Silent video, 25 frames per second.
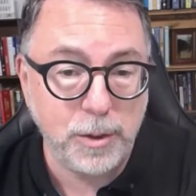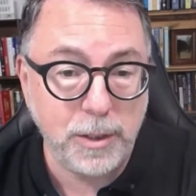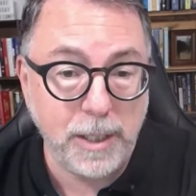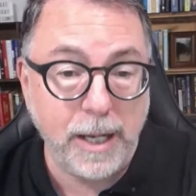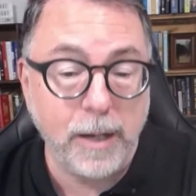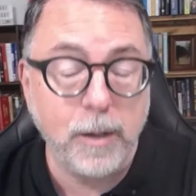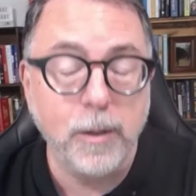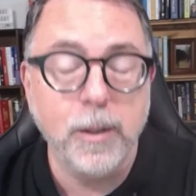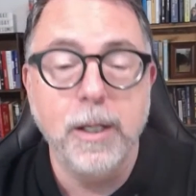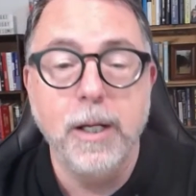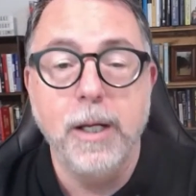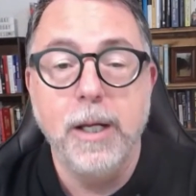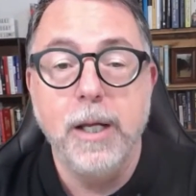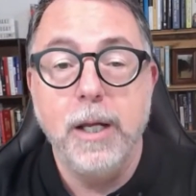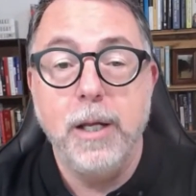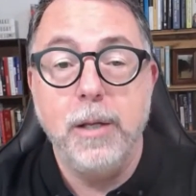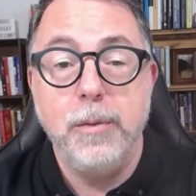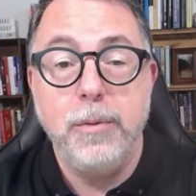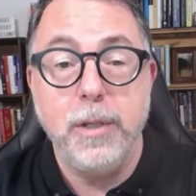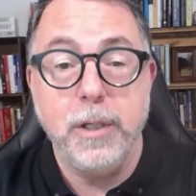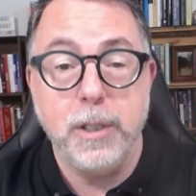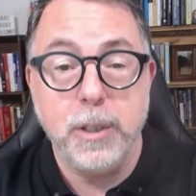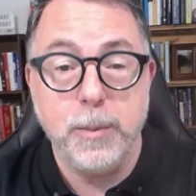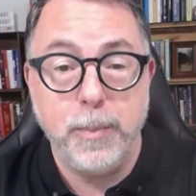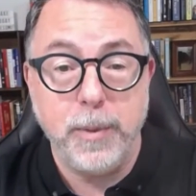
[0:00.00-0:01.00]
Now,
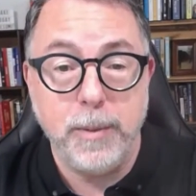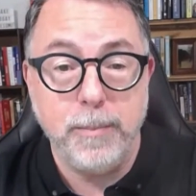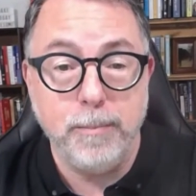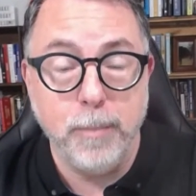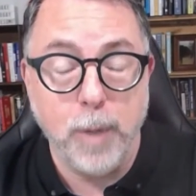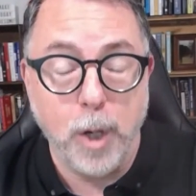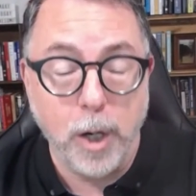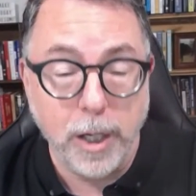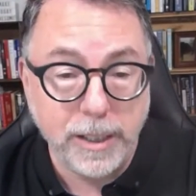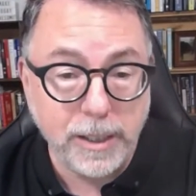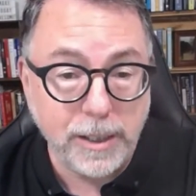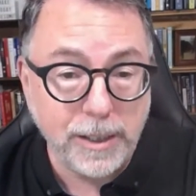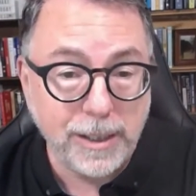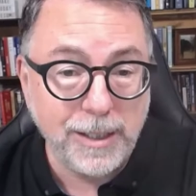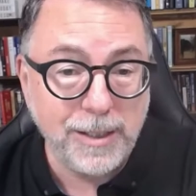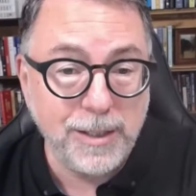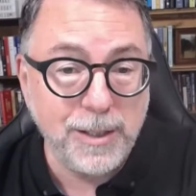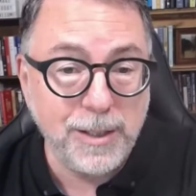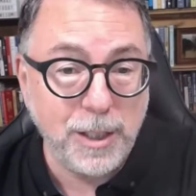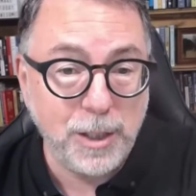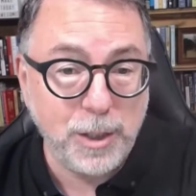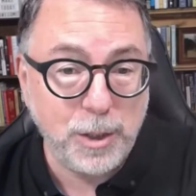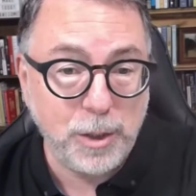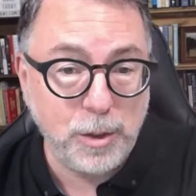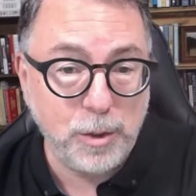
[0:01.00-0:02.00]
there's been market
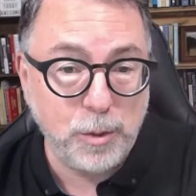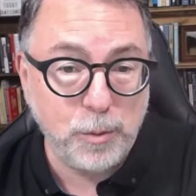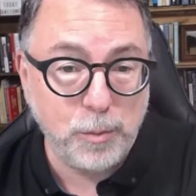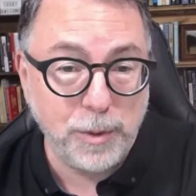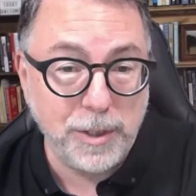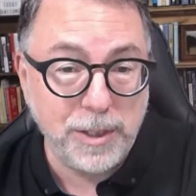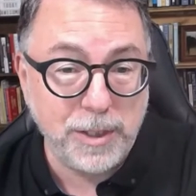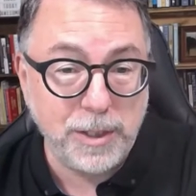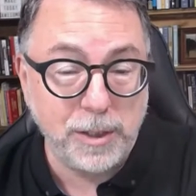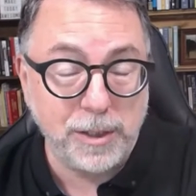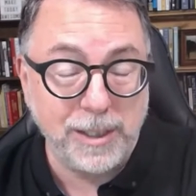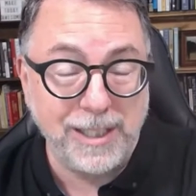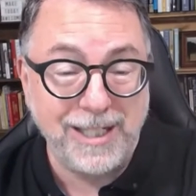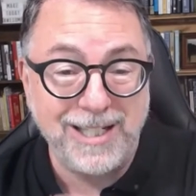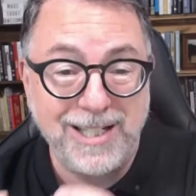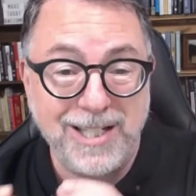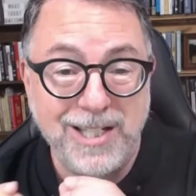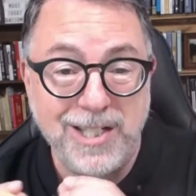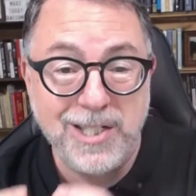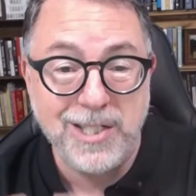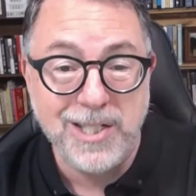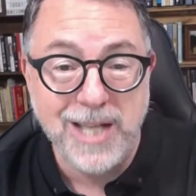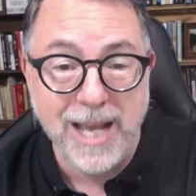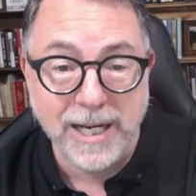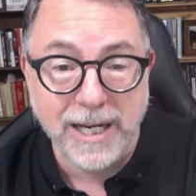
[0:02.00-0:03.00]
conditions recently,
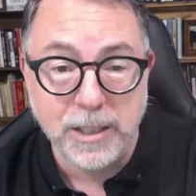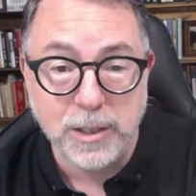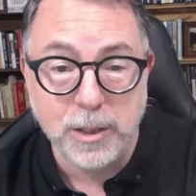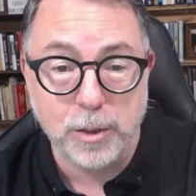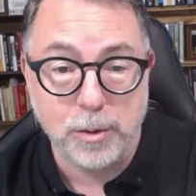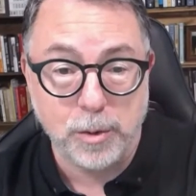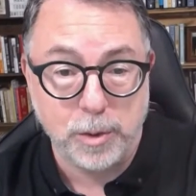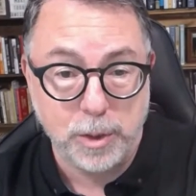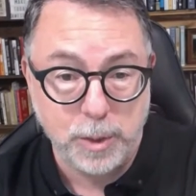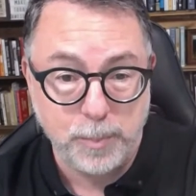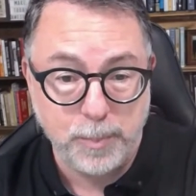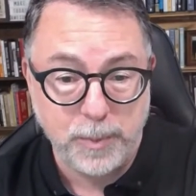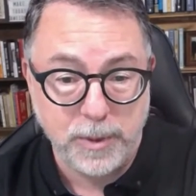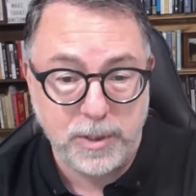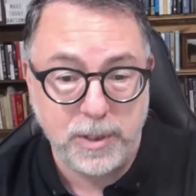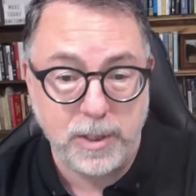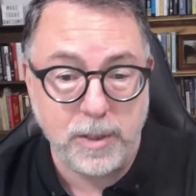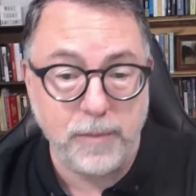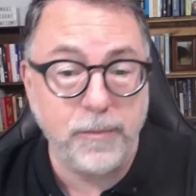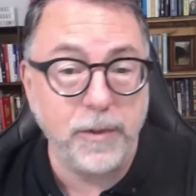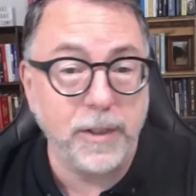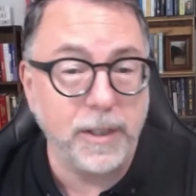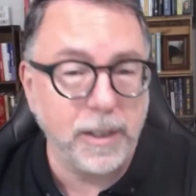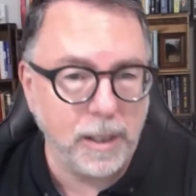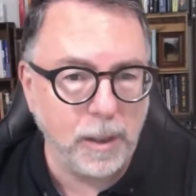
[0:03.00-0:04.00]

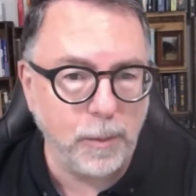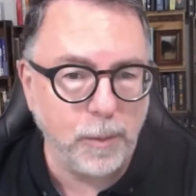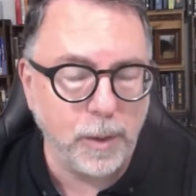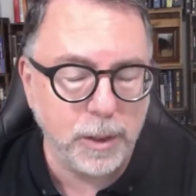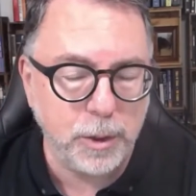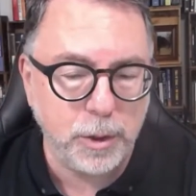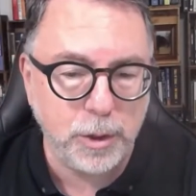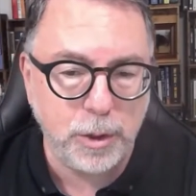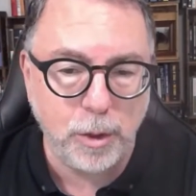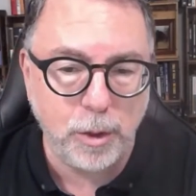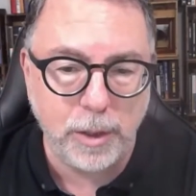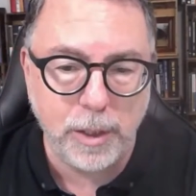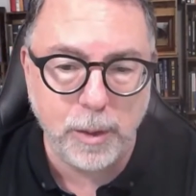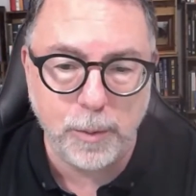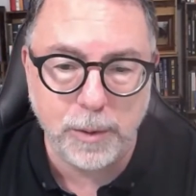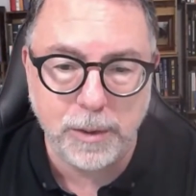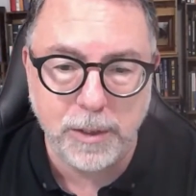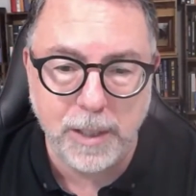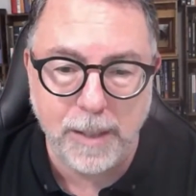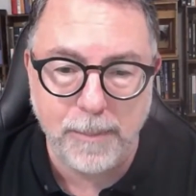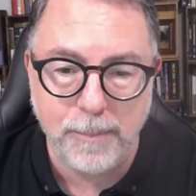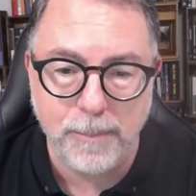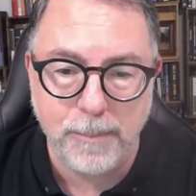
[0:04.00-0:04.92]
sector-specific, and I want to show you what that